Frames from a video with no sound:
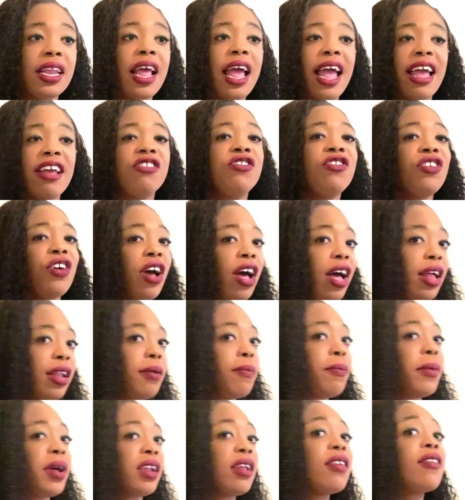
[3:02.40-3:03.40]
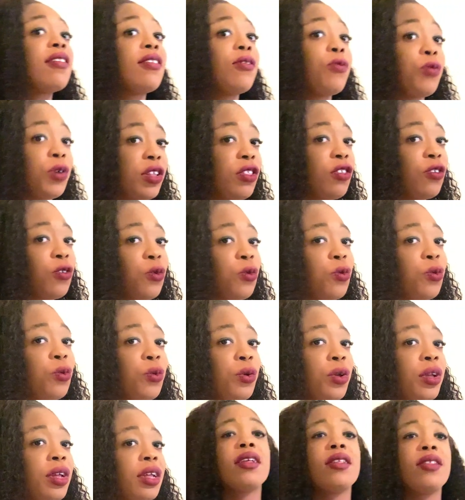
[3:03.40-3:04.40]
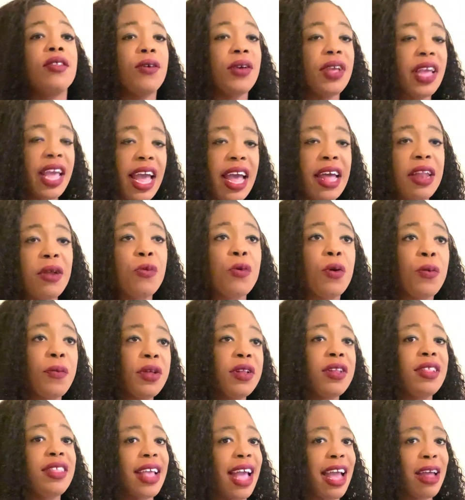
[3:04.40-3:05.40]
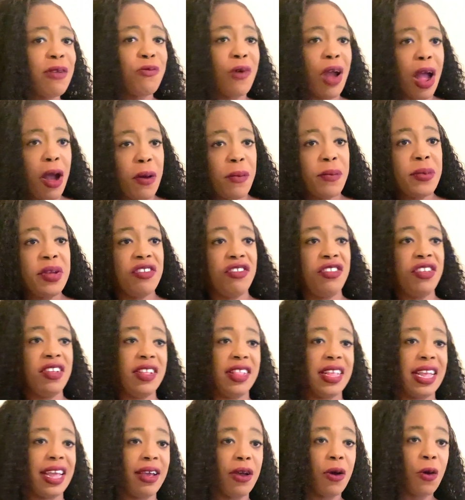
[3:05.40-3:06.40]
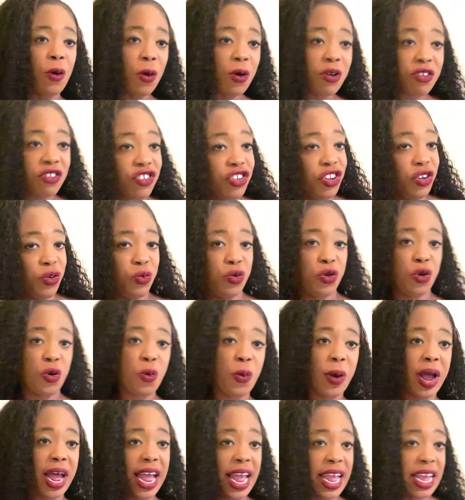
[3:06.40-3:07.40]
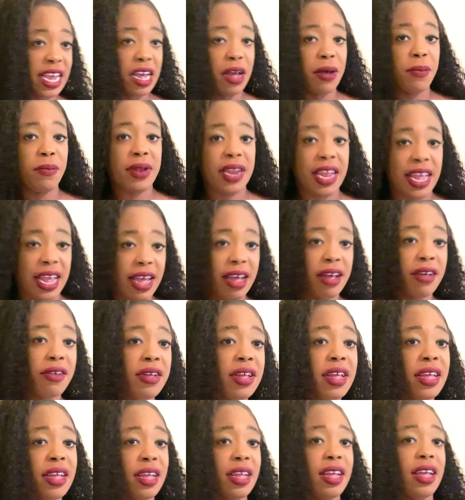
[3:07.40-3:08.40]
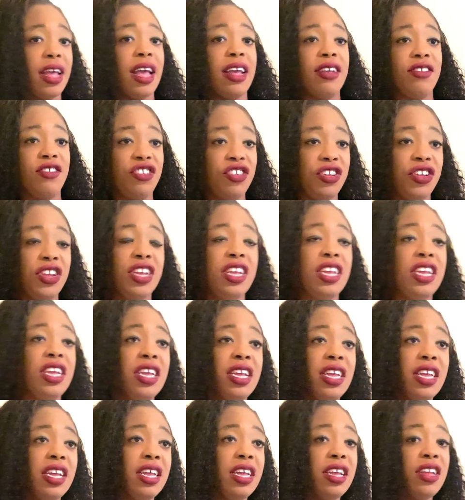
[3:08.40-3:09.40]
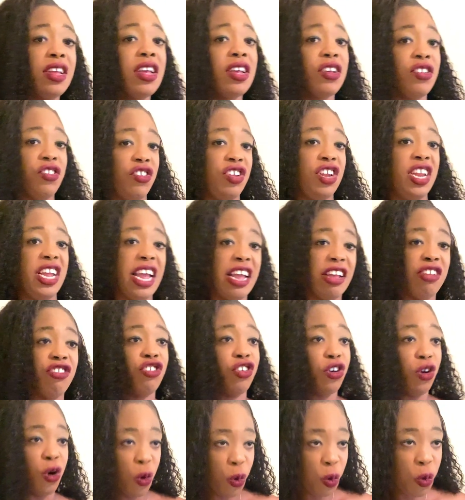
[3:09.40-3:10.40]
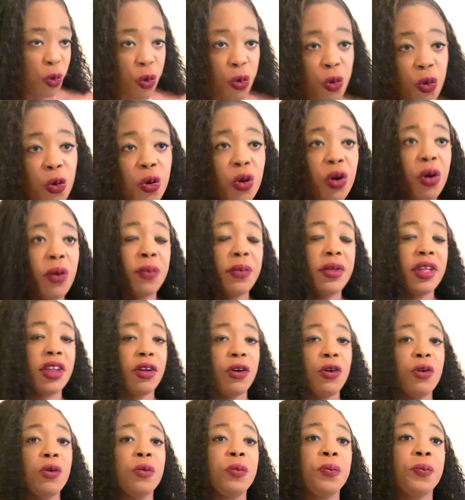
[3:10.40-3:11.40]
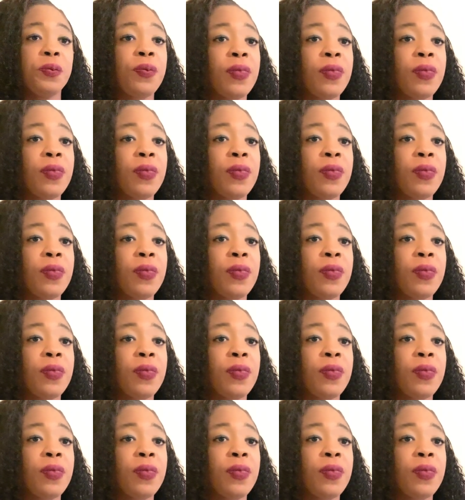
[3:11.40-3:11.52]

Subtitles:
I sure other mothers do it too. So yeah, the woman started around me. She's like, oh, she don't know why I come there, and she think I should go home, you know.